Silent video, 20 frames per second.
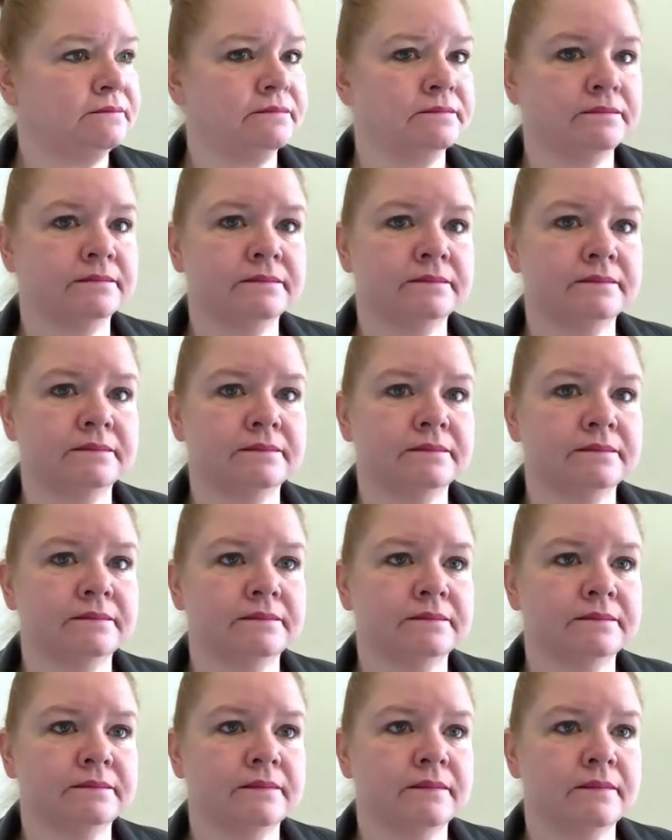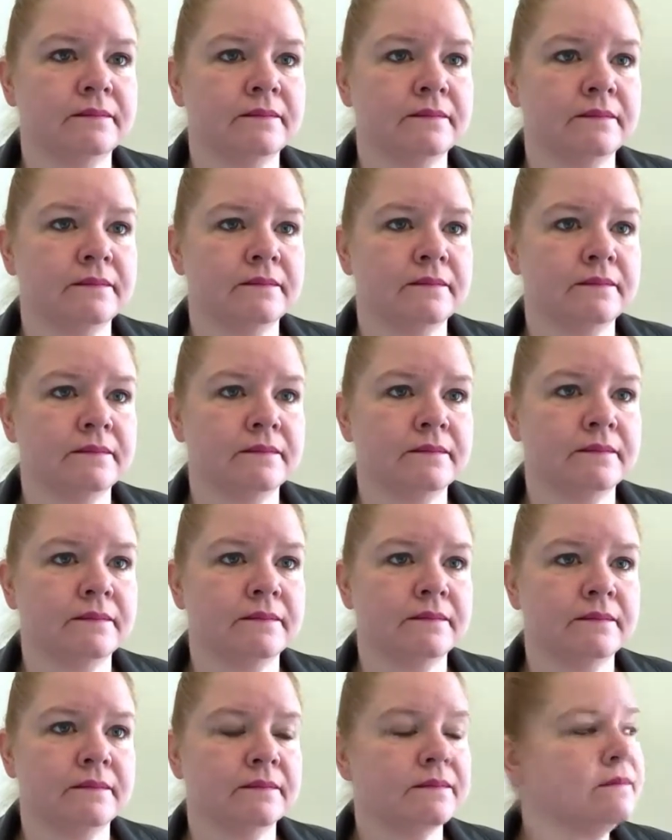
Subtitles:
Nobody speaks.